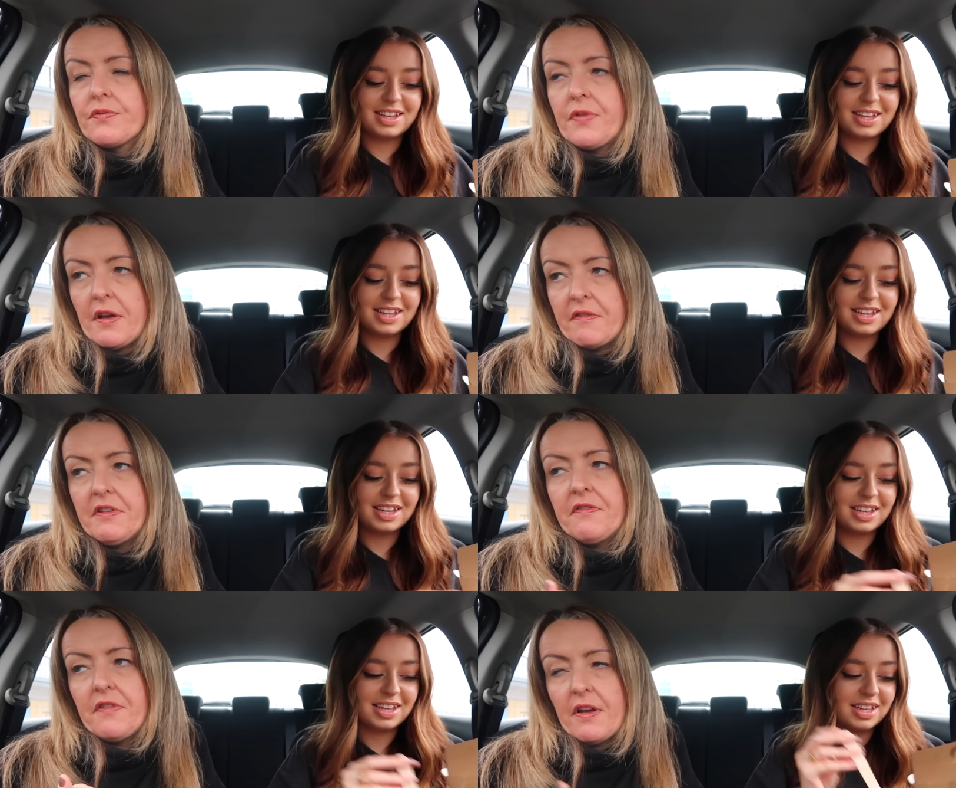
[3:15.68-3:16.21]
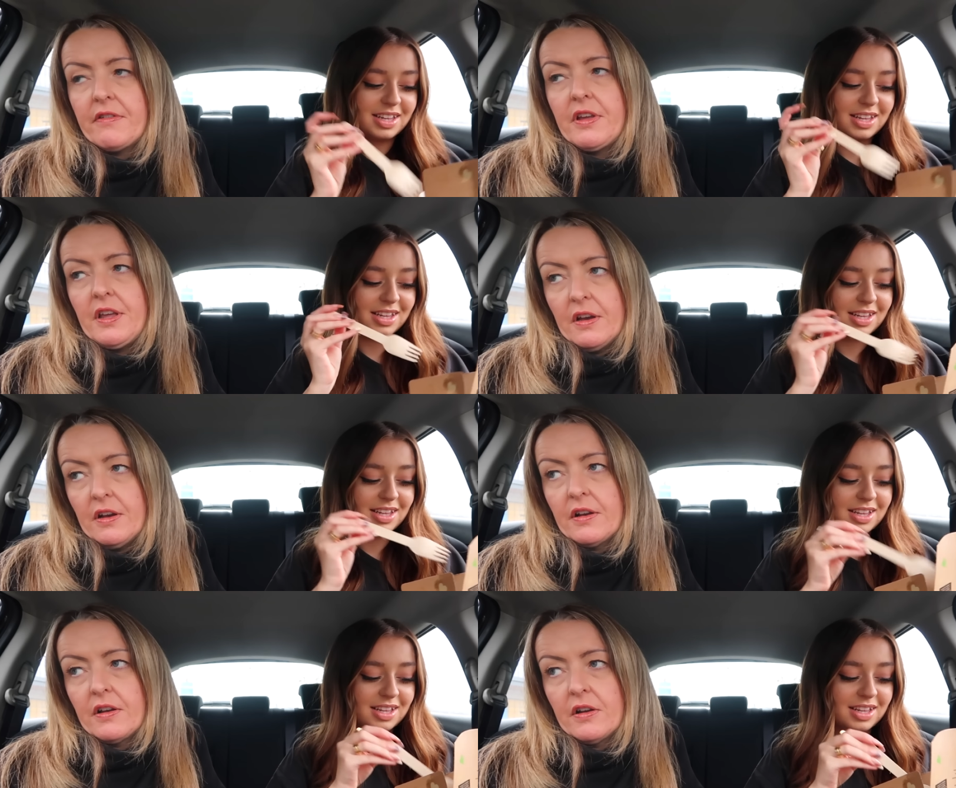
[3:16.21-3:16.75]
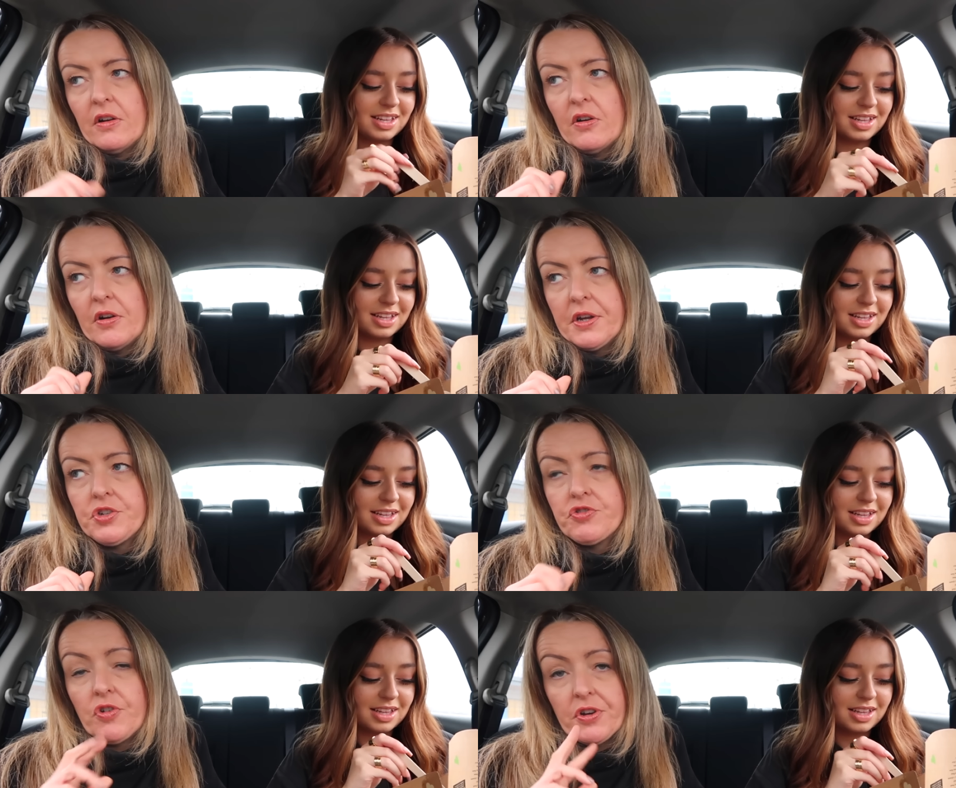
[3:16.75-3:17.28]
Speaker 1: very, very young,
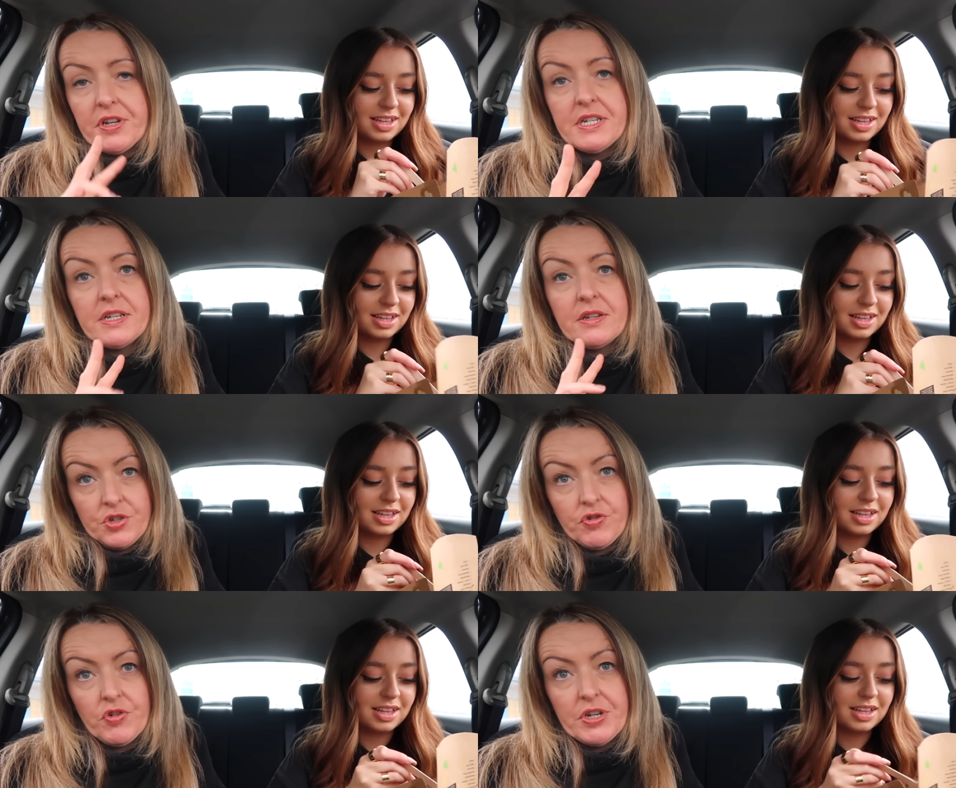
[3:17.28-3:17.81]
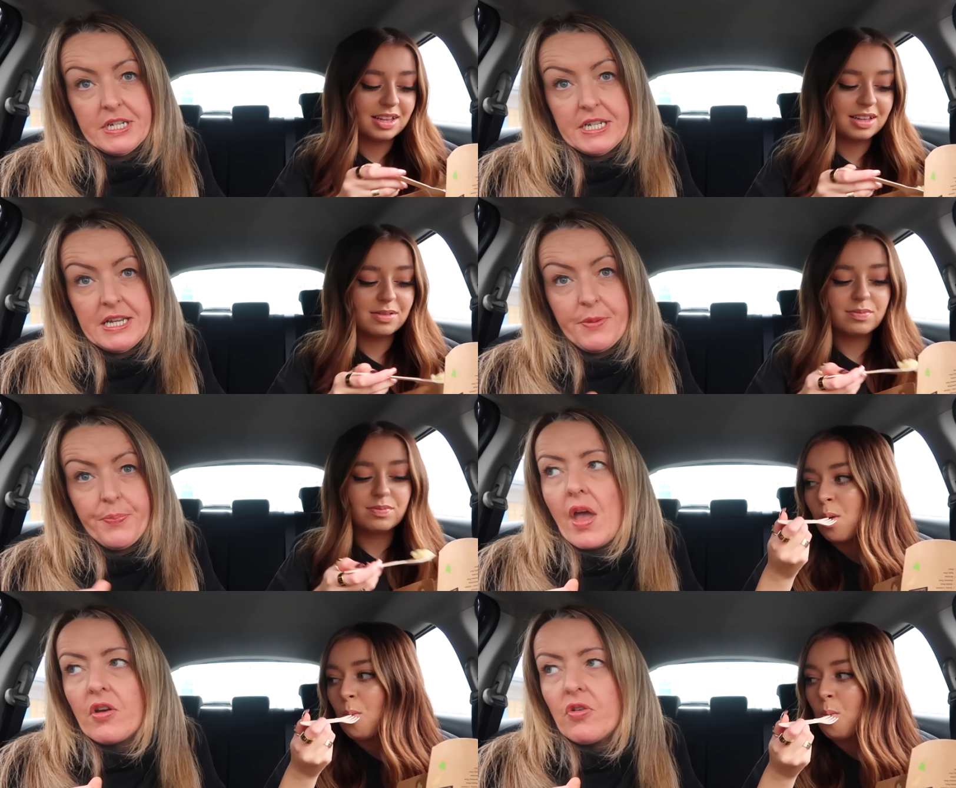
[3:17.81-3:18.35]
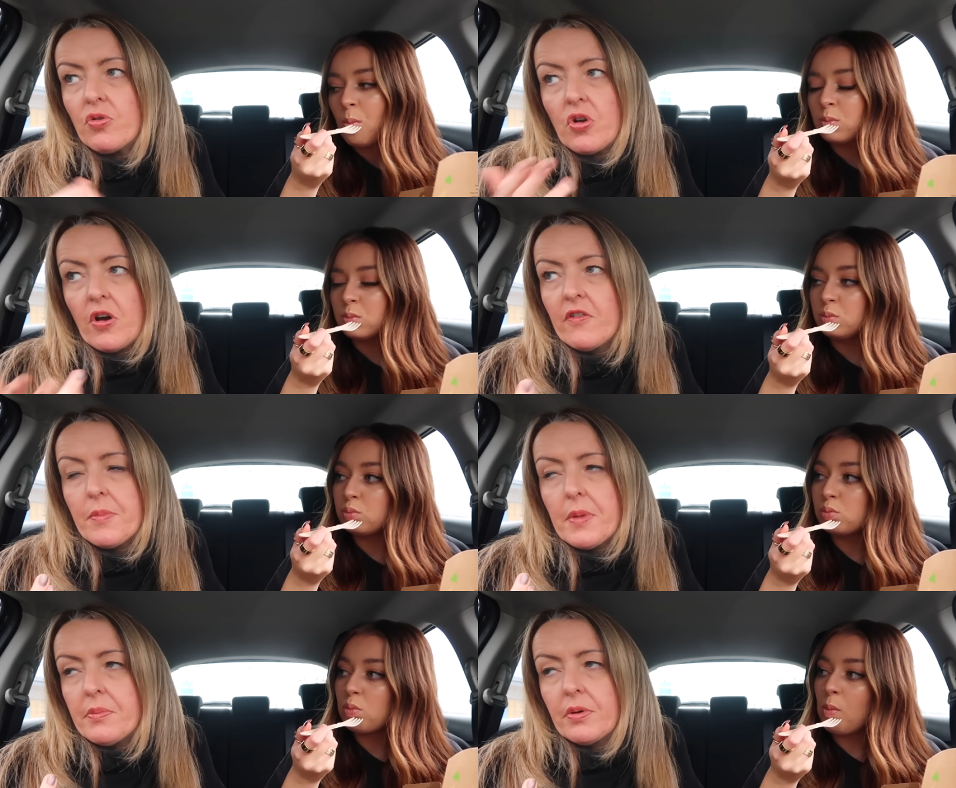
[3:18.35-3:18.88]
I tried tried it, and all
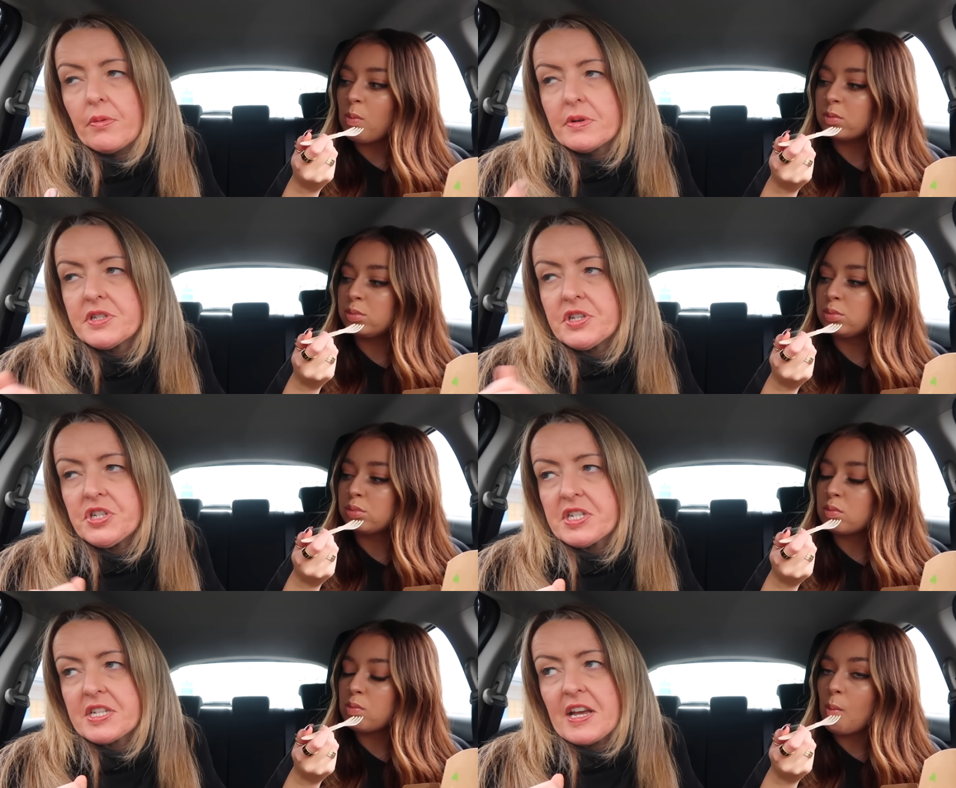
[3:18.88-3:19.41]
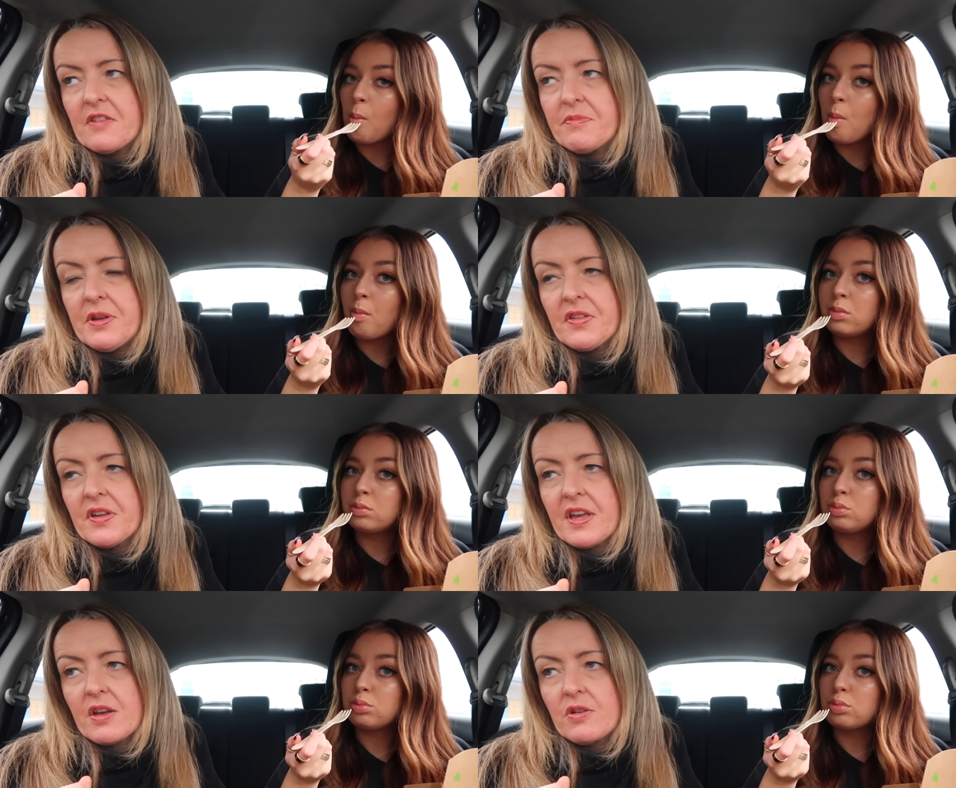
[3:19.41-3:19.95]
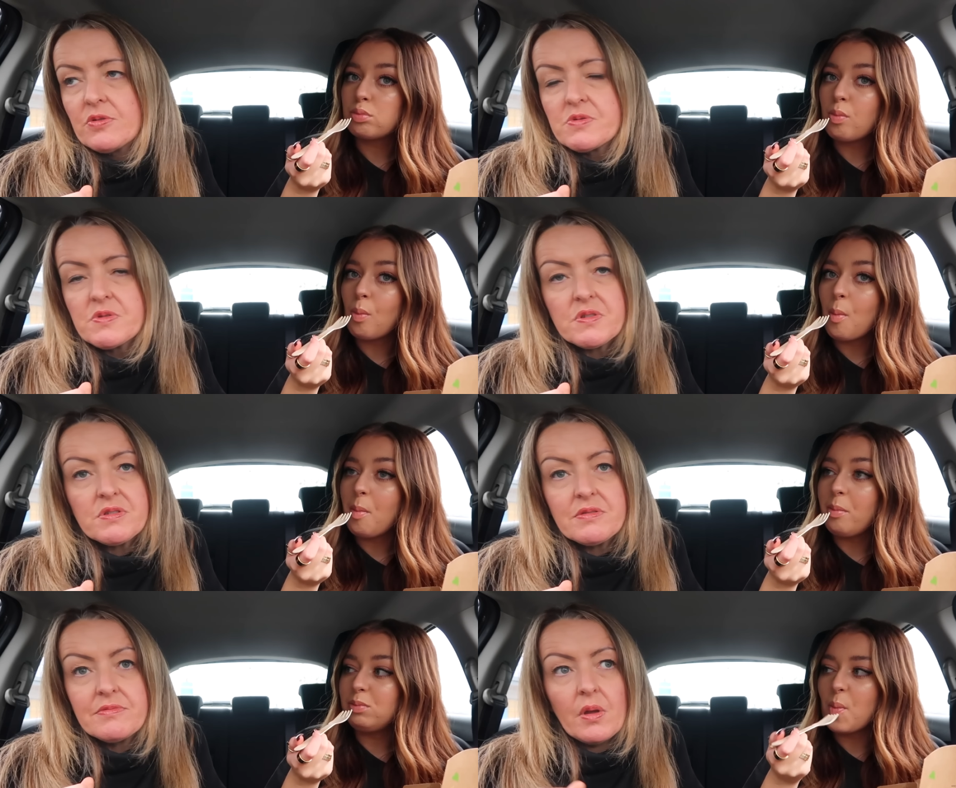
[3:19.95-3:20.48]
I remember was it just gave me the
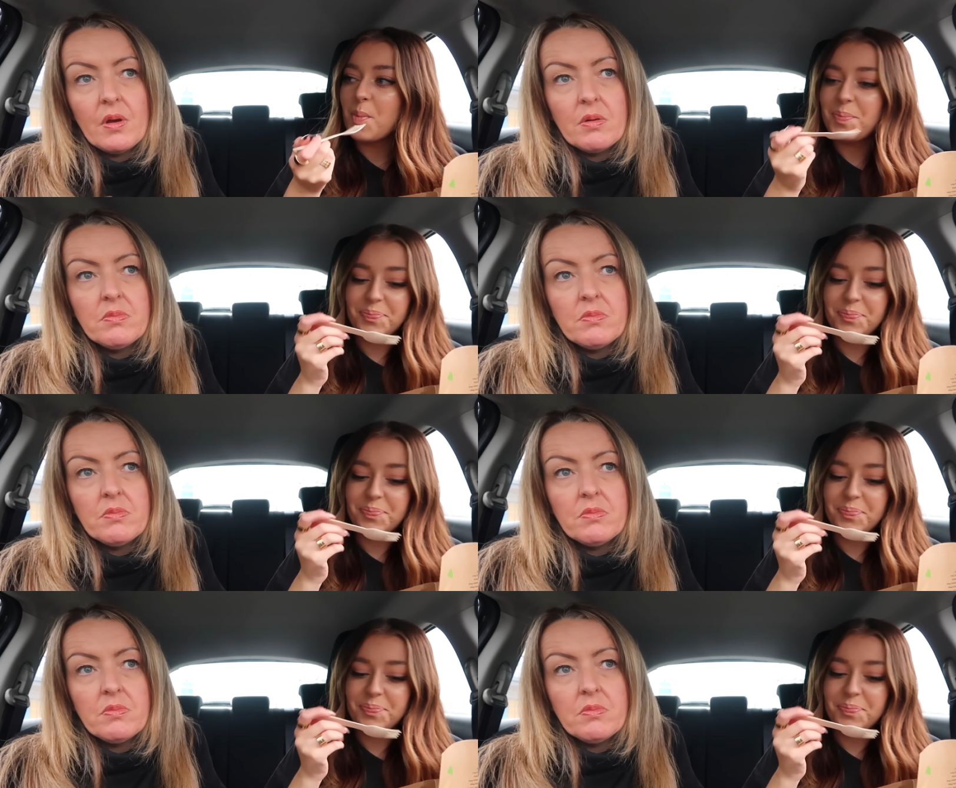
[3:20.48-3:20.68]
giggles.